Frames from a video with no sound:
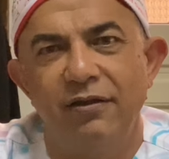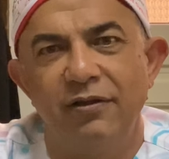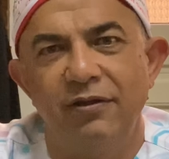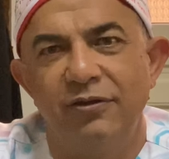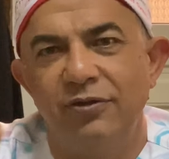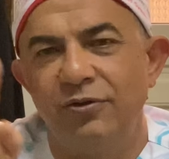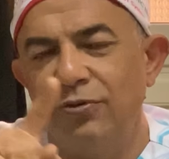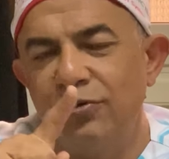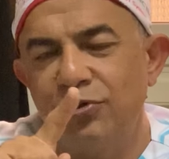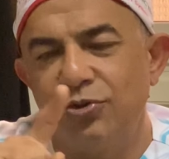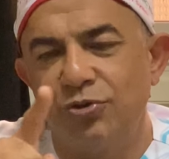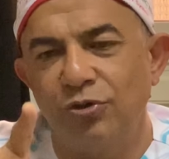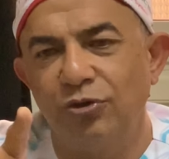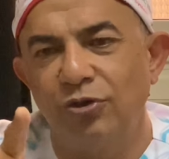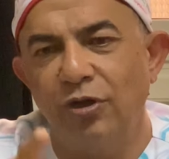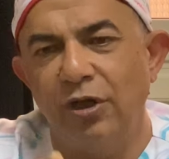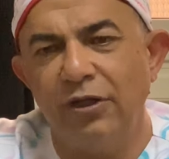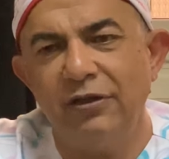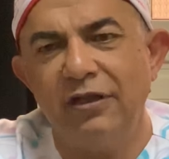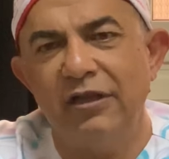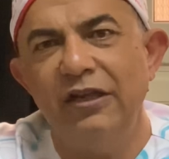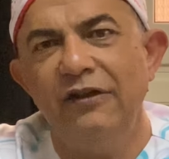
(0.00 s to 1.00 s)
you should
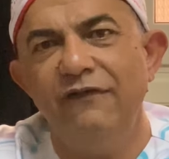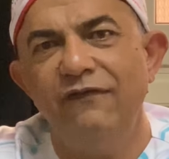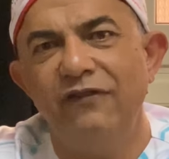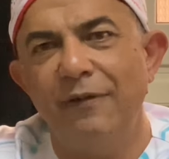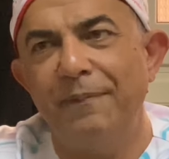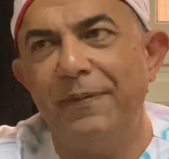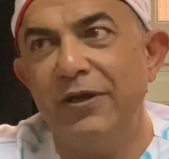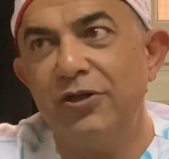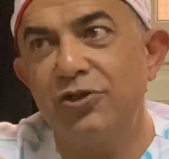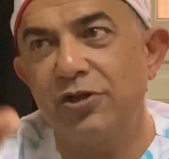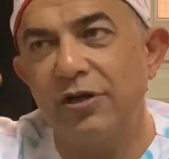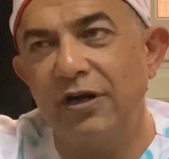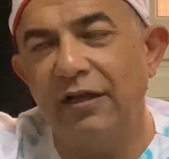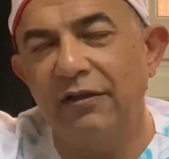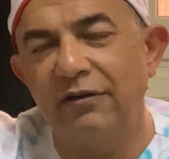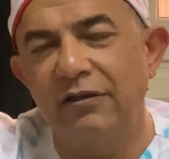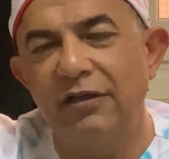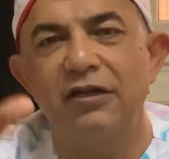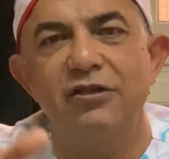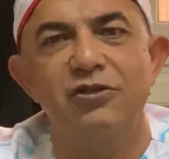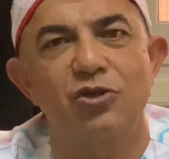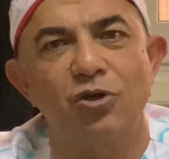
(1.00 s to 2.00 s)
not leave the patient
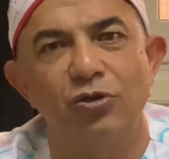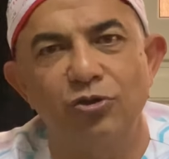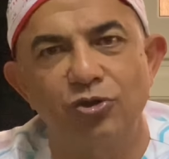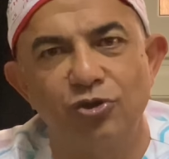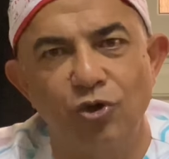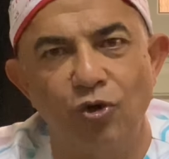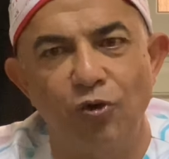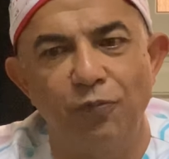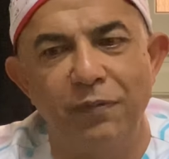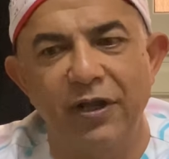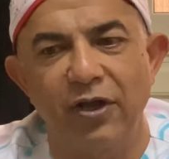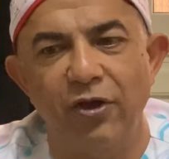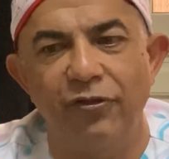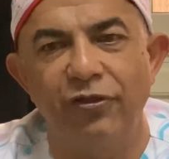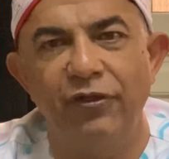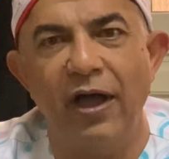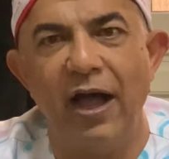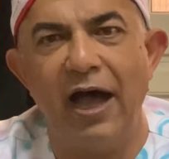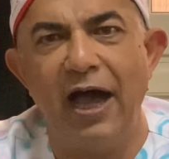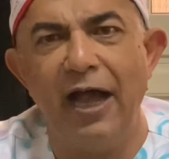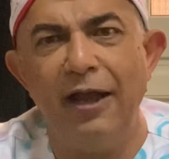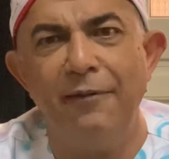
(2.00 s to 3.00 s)
until it's controlled, because the
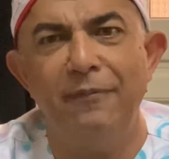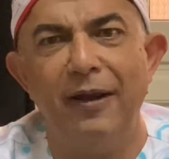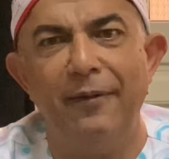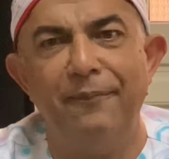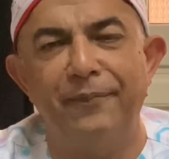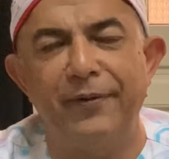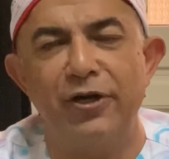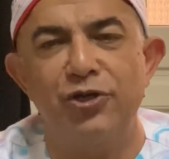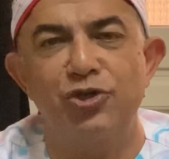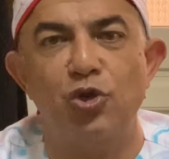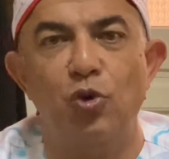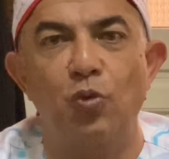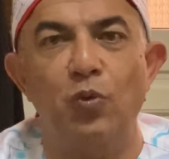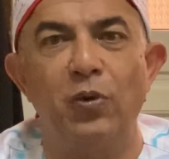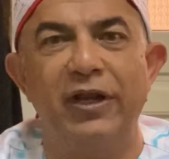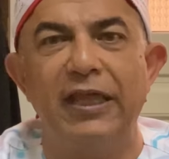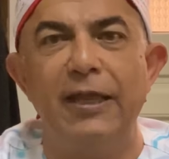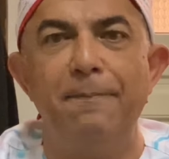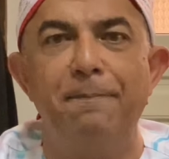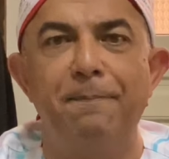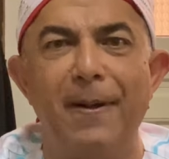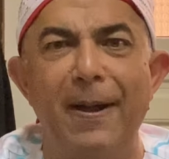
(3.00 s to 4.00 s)
high blood pressure will
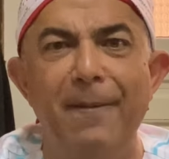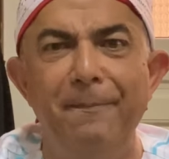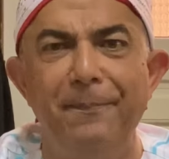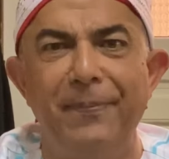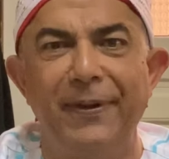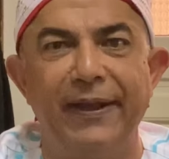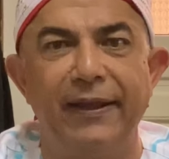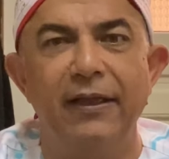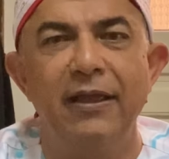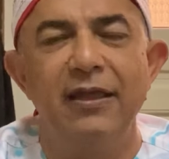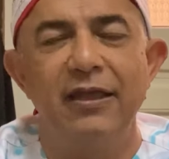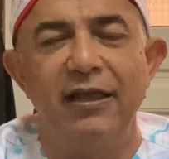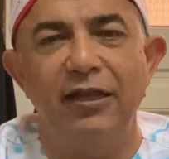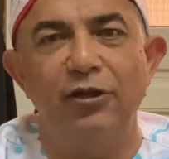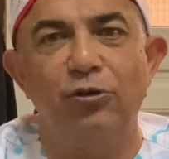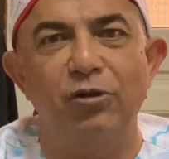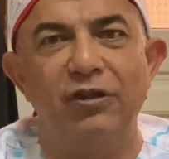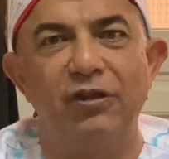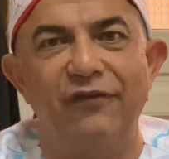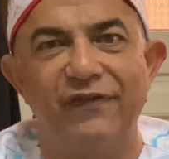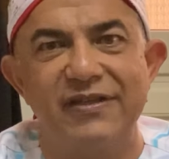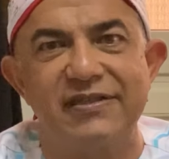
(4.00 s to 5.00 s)
keep pumping into
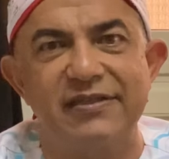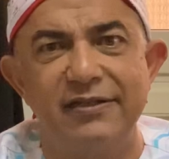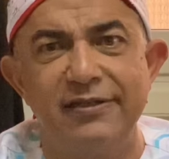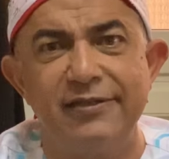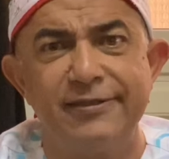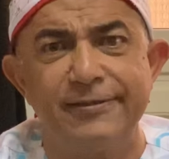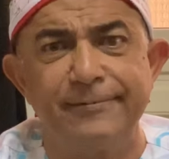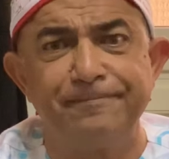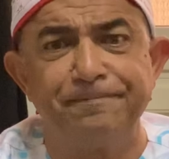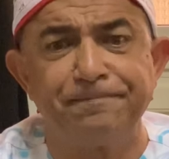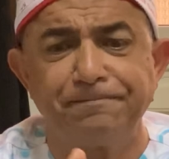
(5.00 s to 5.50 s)
the vessels